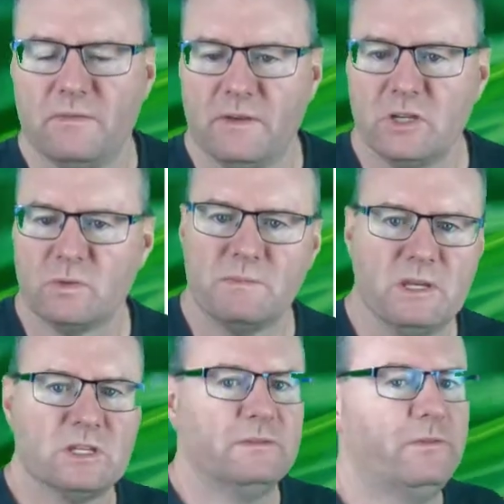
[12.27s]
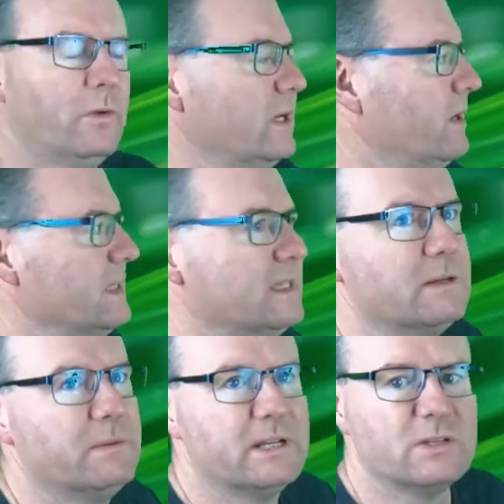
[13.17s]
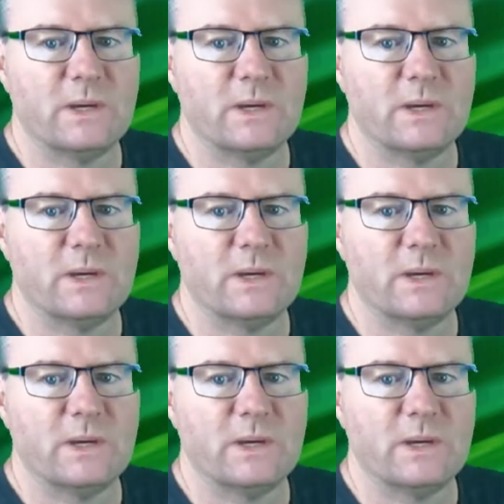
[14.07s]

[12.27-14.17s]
fish was measured at 49 centimeters.